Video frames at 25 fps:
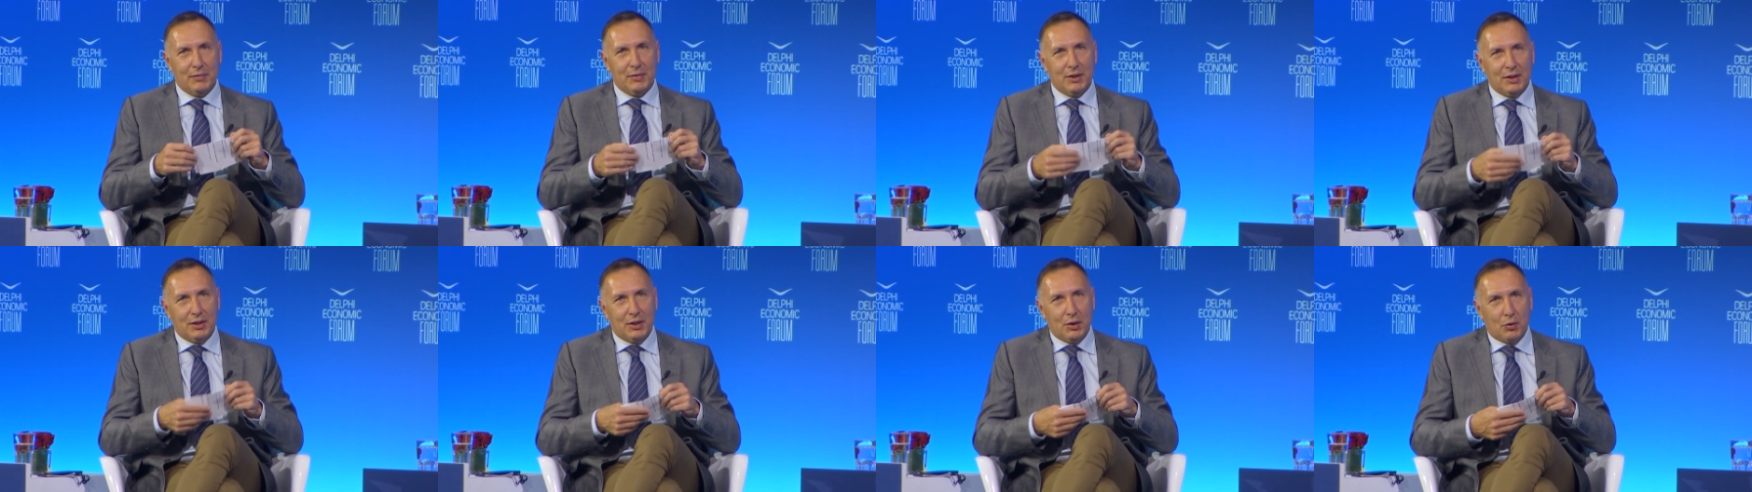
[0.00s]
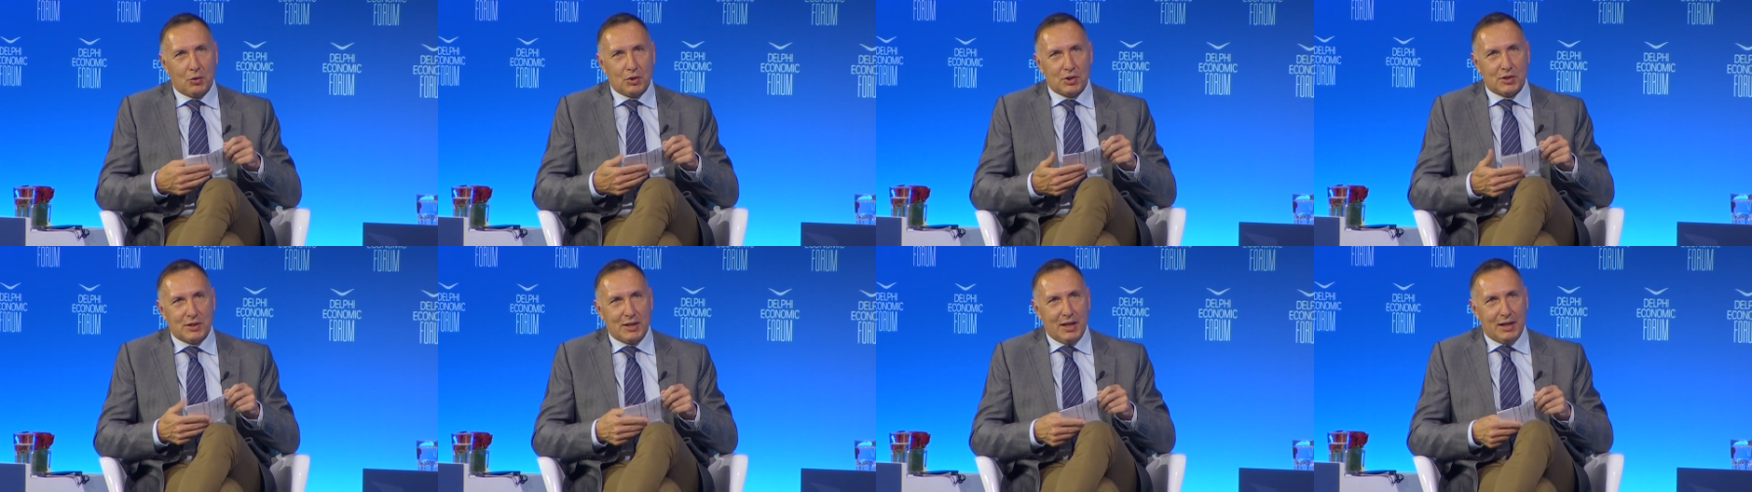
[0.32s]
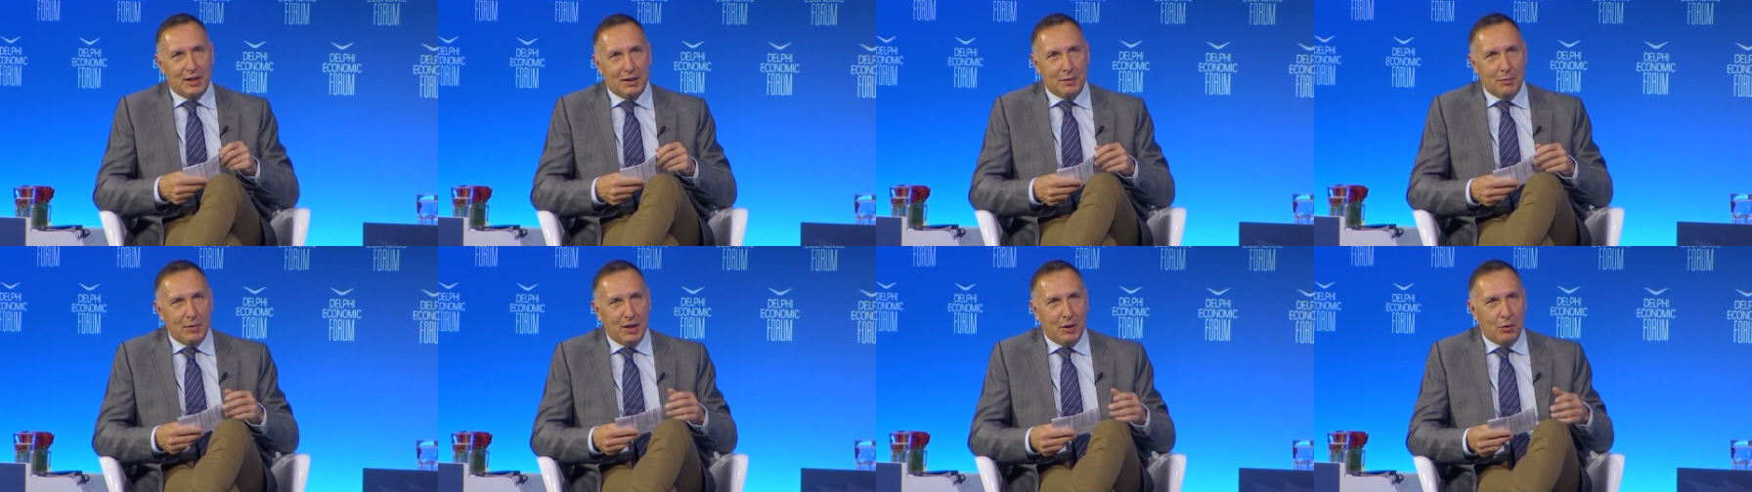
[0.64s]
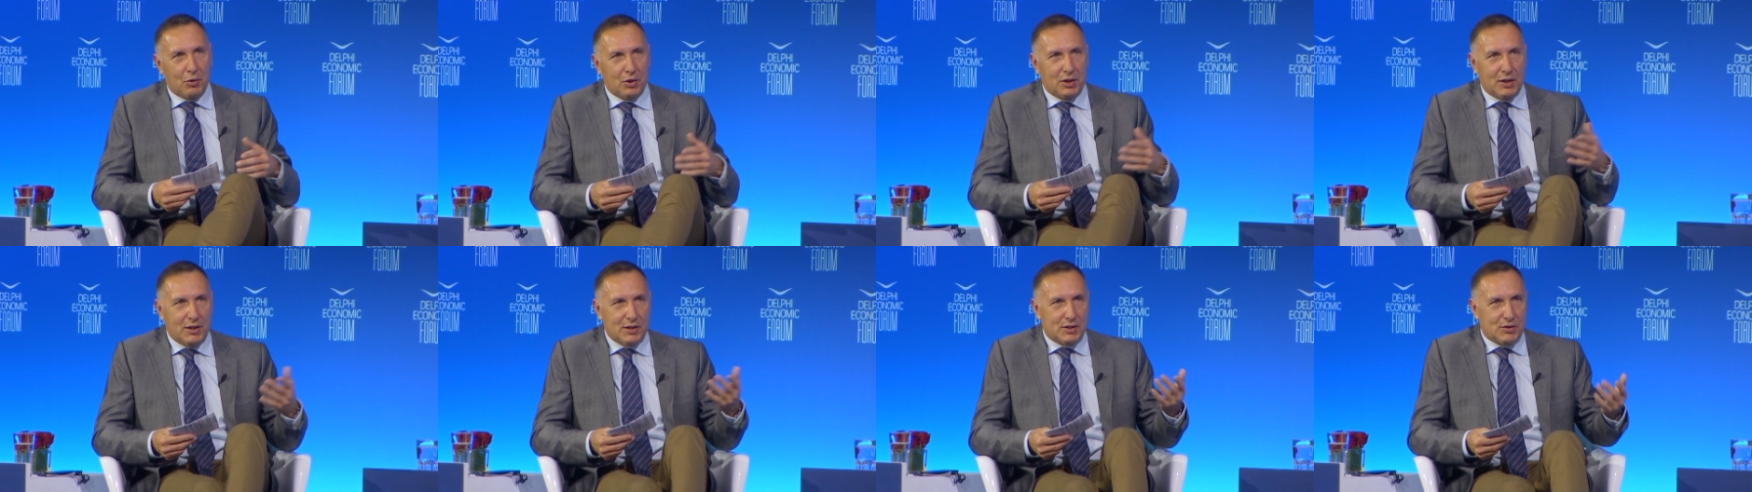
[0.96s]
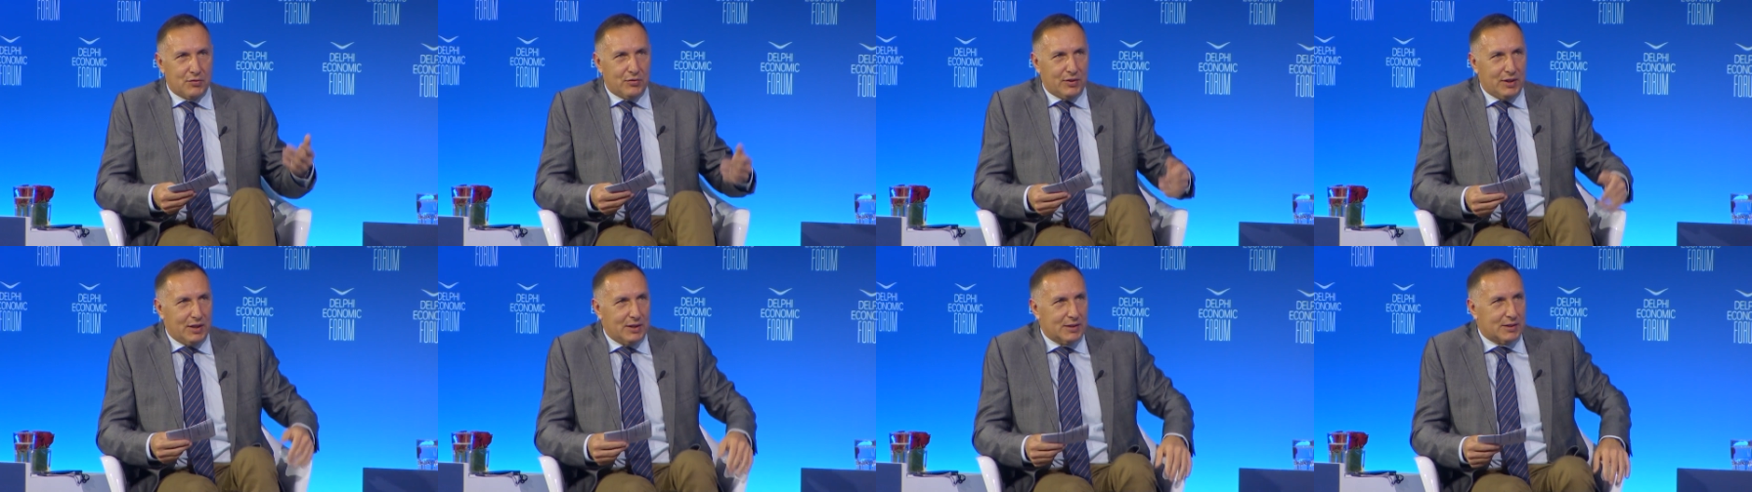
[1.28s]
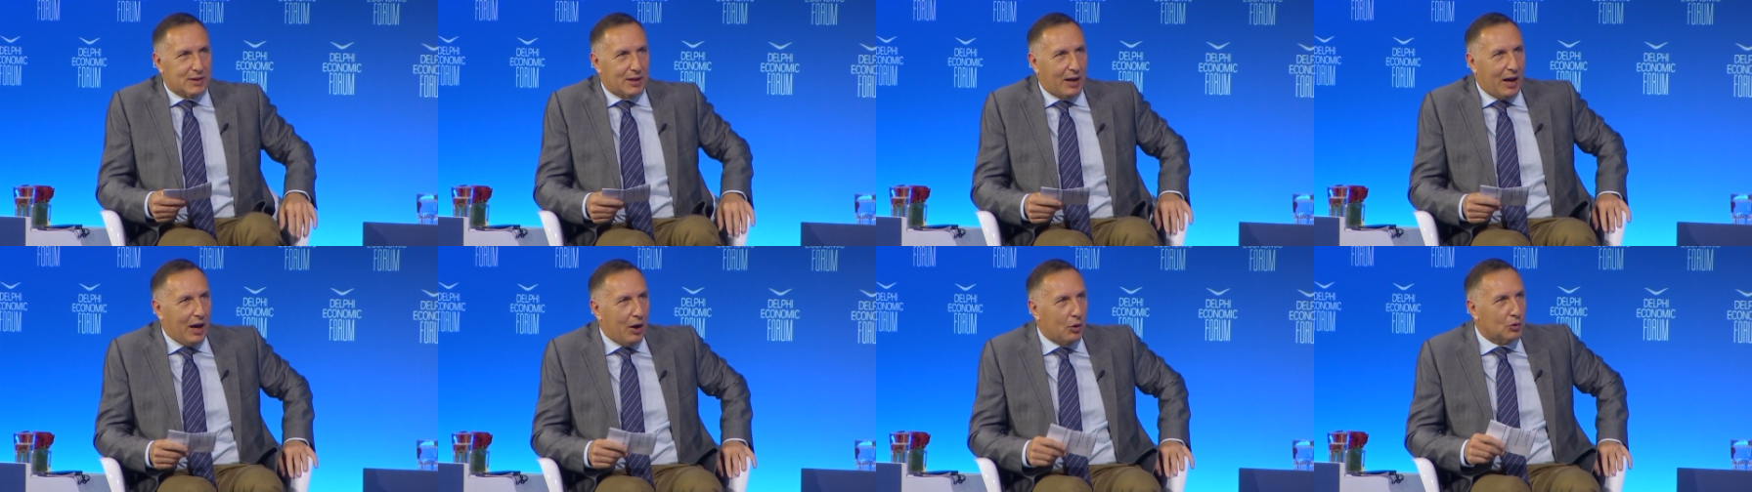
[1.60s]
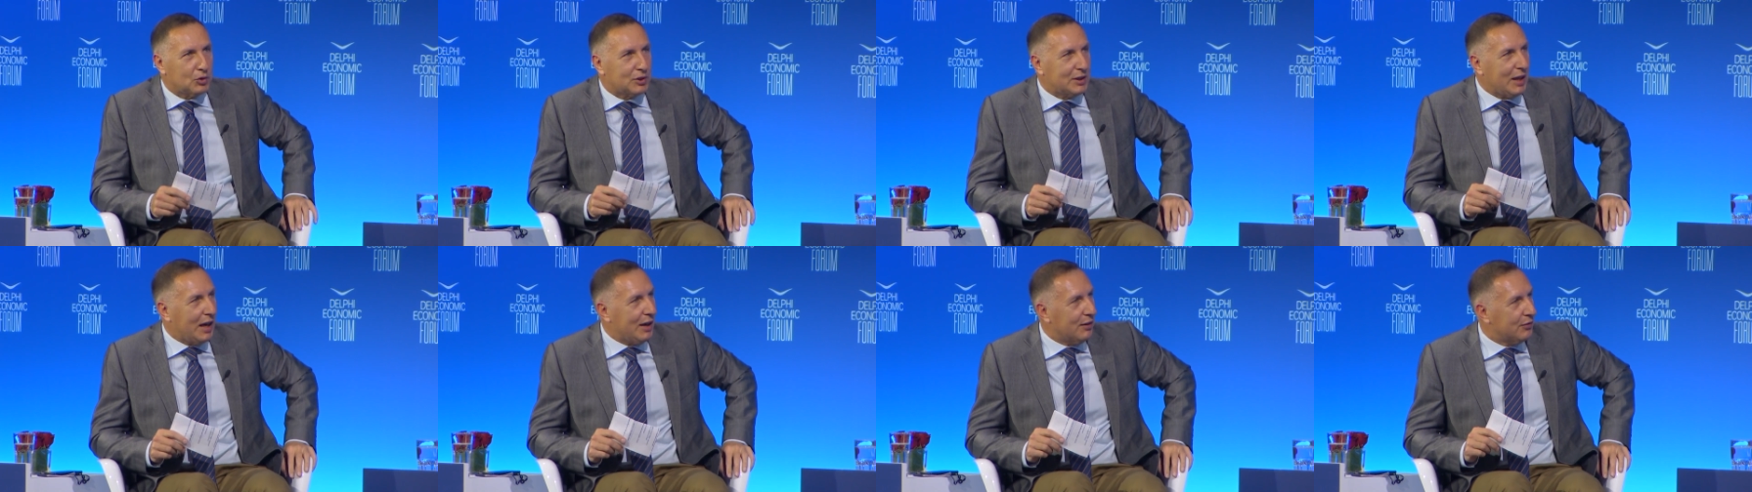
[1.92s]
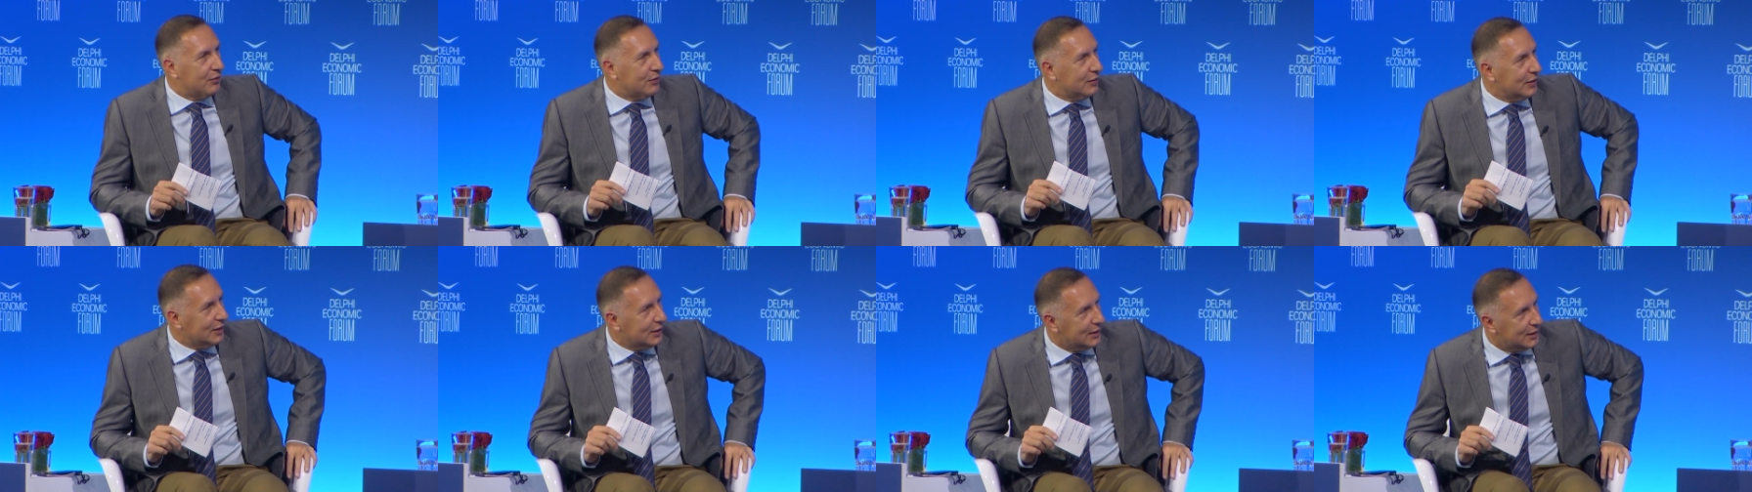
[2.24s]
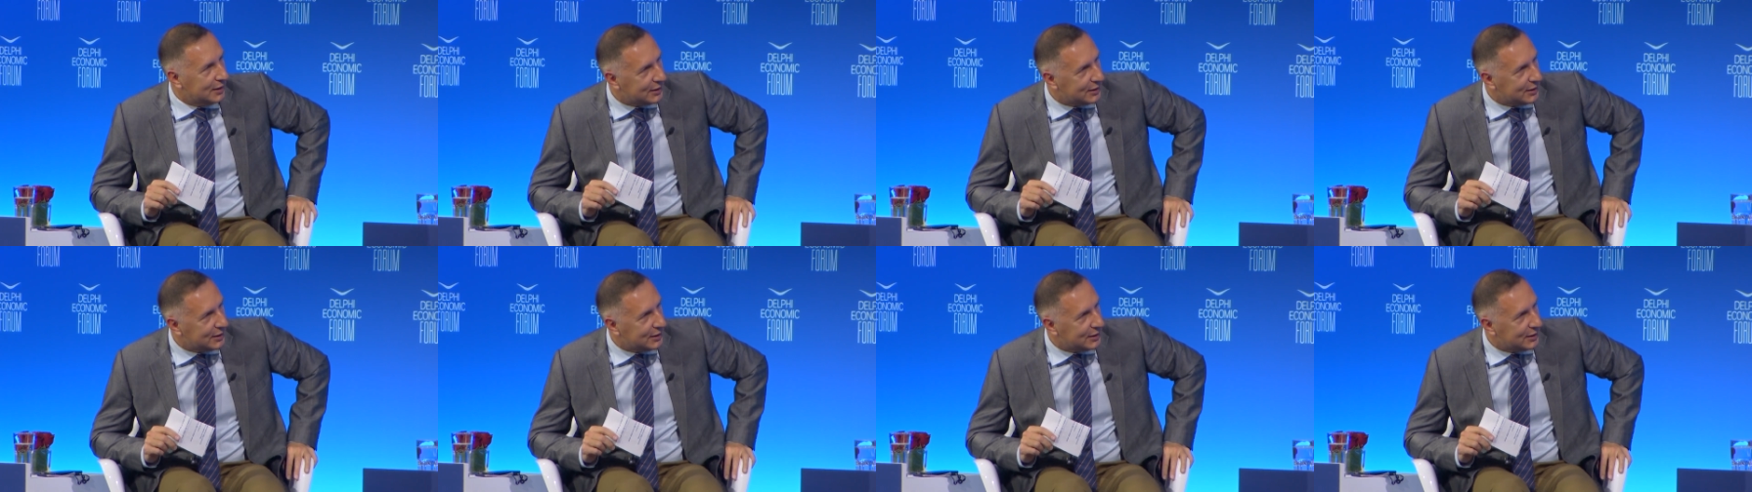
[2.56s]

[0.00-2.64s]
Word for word: he was telling me with his friends how tough